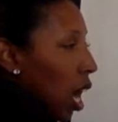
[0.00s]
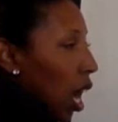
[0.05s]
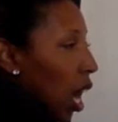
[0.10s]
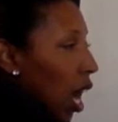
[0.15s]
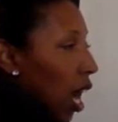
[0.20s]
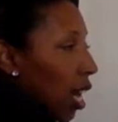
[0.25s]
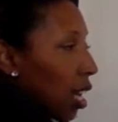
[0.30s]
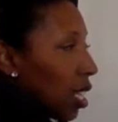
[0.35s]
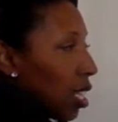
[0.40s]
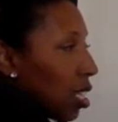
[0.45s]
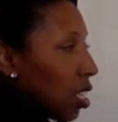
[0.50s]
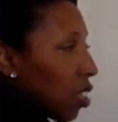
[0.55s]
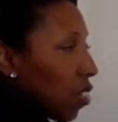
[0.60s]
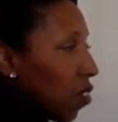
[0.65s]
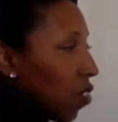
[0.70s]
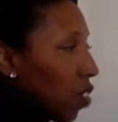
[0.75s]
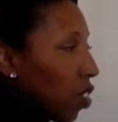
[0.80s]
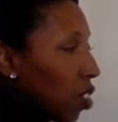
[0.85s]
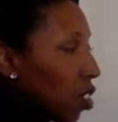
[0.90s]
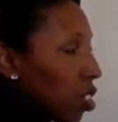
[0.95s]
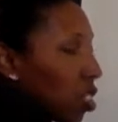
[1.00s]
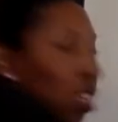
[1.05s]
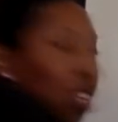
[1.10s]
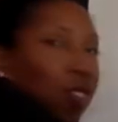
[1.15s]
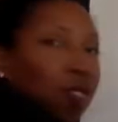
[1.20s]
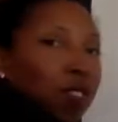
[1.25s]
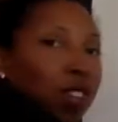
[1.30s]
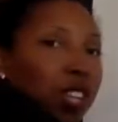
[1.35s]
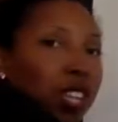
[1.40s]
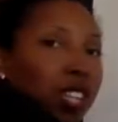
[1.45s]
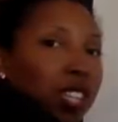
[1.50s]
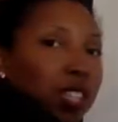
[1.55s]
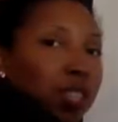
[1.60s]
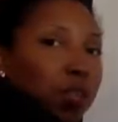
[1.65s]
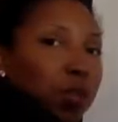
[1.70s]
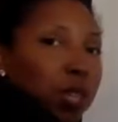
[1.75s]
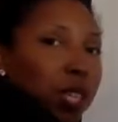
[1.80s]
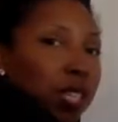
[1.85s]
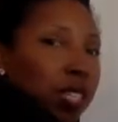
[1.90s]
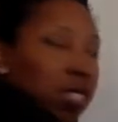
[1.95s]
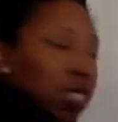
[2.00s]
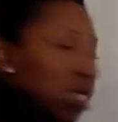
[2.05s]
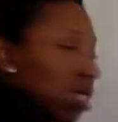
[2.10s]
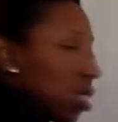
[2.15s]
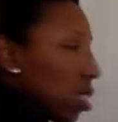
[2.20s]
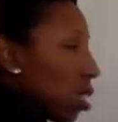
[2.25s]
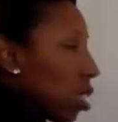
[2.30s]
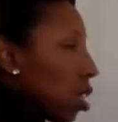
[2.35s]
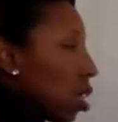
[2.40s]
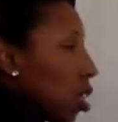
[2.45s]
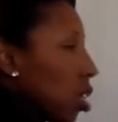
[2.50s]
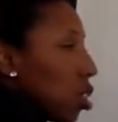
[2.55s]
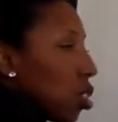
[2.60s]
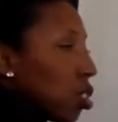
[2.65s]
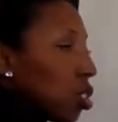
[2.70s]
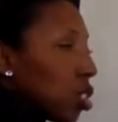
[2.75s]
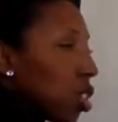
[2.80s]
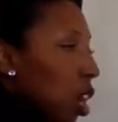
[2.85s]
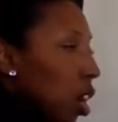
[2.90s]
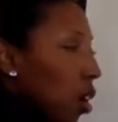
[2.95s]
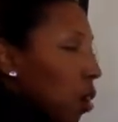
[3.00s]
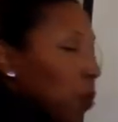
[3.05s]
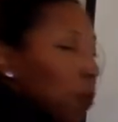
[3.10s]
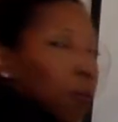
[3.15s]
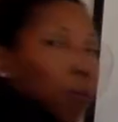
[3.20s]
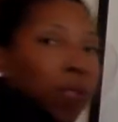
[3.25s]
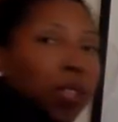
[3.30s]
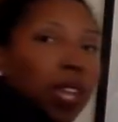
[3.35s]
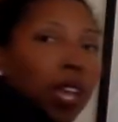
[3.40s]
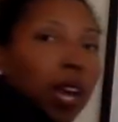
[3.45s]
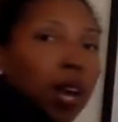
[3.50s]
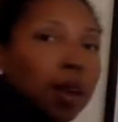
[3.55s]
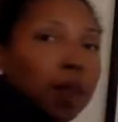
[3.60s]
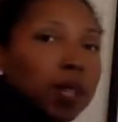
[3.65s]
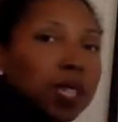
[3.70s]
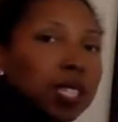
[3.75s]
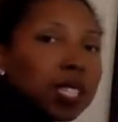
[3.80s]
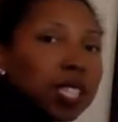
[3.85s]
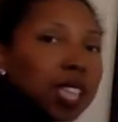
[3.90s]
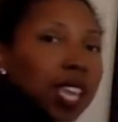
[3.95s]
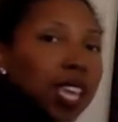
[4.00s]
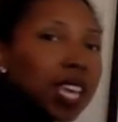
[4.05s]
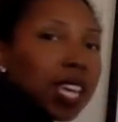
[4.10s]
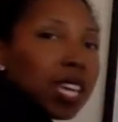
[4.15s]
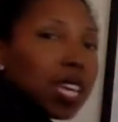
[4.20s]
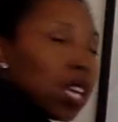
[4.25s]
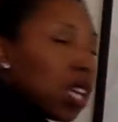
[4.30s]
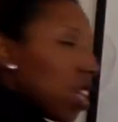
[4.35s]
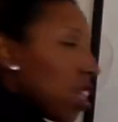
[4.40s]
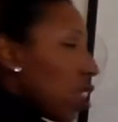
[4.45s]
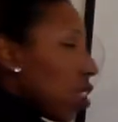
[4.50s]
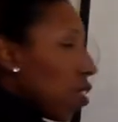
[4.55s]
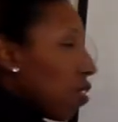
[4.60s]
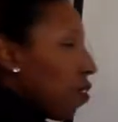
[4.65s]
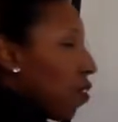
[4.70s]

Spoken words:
I need to first get rid of this piece. So I'm going to take the